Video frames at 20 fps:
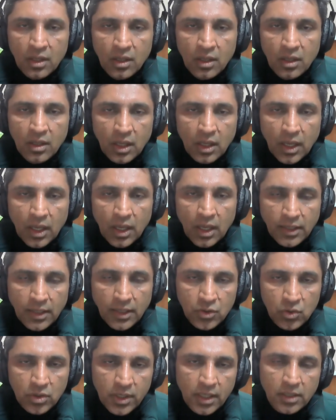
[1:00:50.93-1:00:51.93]
And you
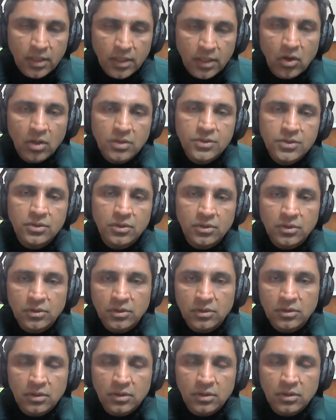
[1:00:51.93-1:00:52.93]
can also
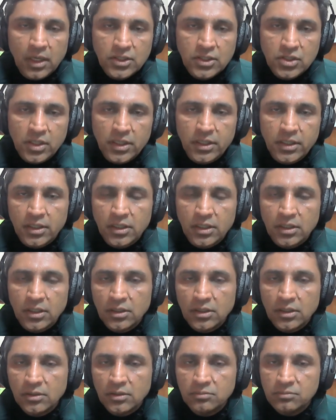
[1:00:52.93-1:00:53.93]
actually
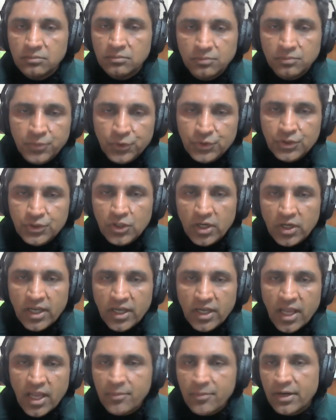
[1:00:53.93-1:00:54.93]
put your
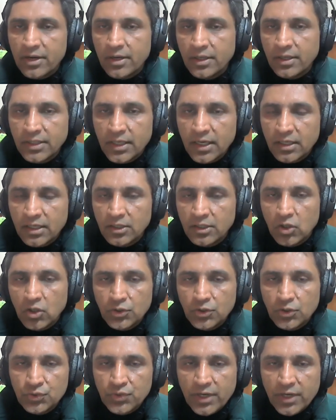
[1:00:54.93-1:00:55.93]
camera directly onto
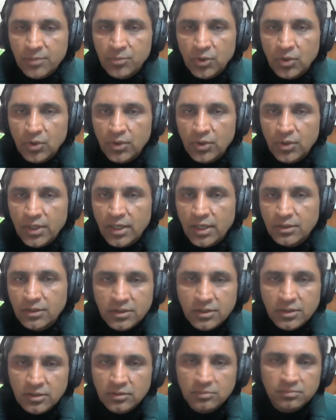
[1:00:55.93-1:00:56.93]
whiteboard and uh,
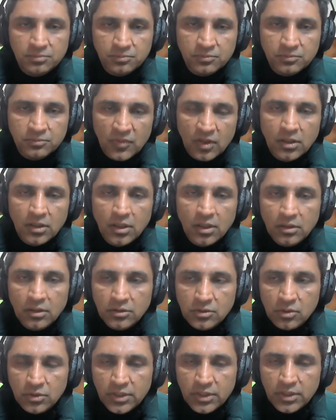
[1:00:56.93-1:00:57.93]
yeah, so
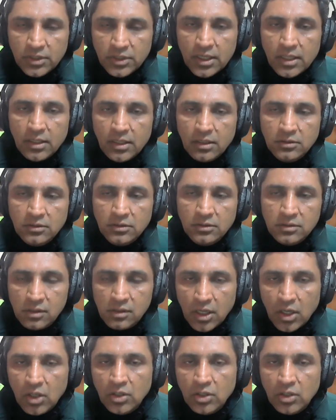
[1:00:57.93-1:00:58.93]
there are uh, now
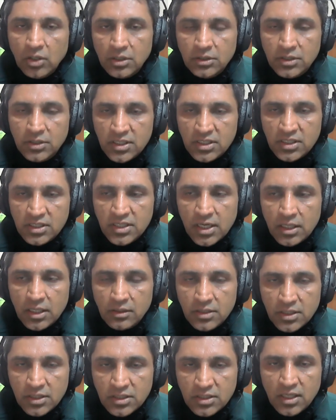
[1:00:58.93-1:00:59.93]
digital
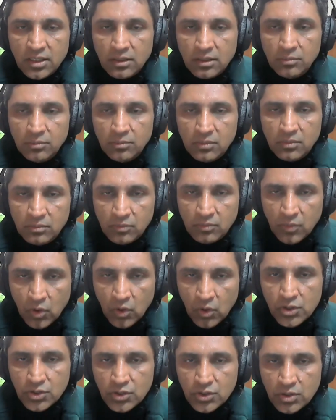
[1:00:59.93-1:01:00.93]
digital boards
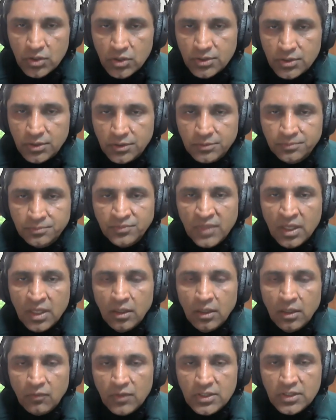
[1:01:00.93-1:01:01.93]
also
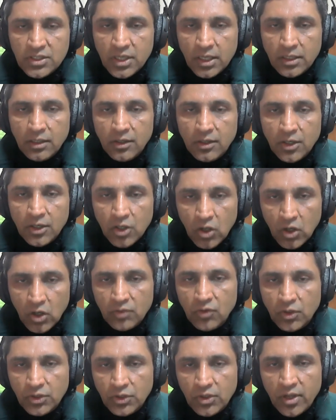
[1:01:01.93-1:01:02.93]
which can record
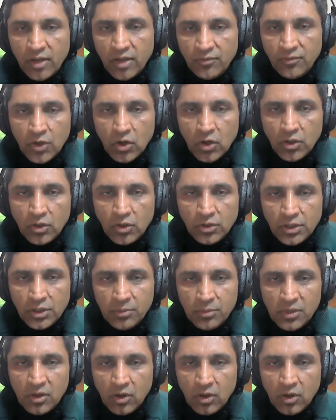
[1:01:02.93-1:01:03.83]
what you have drawn on the on